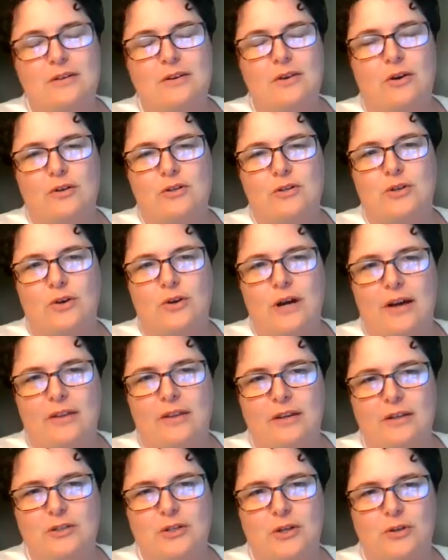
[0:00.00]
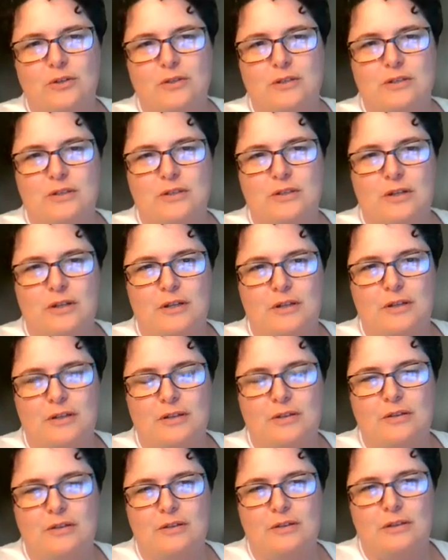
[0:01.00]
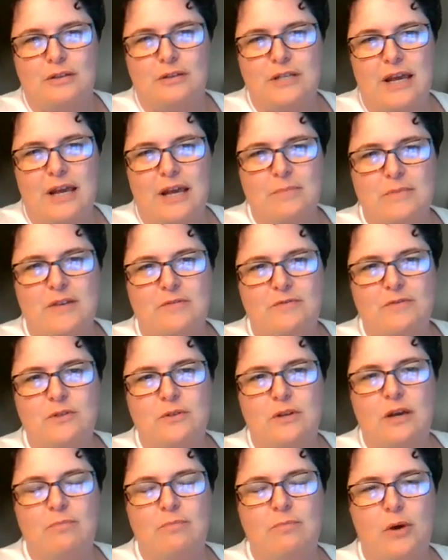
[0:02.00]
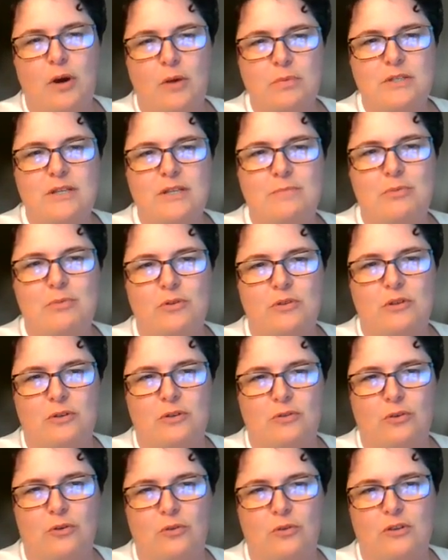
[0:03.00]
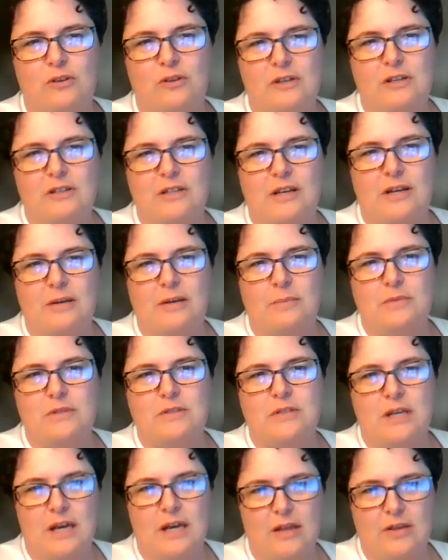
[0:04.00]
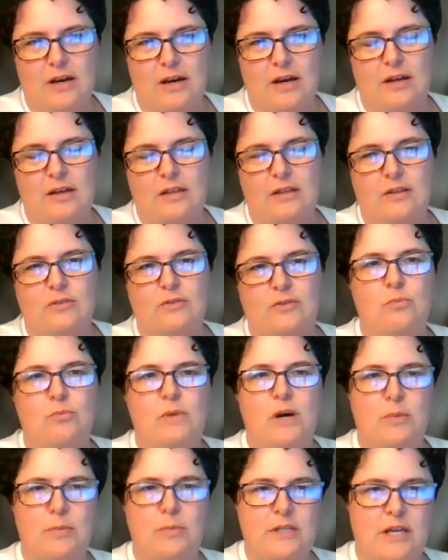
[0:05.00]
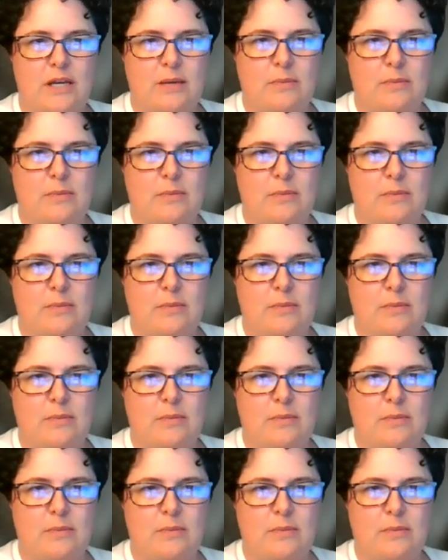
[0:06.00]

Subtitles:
not sure how they chose the the teams. They've purposely put the two Sydney teams together and the two Melbourne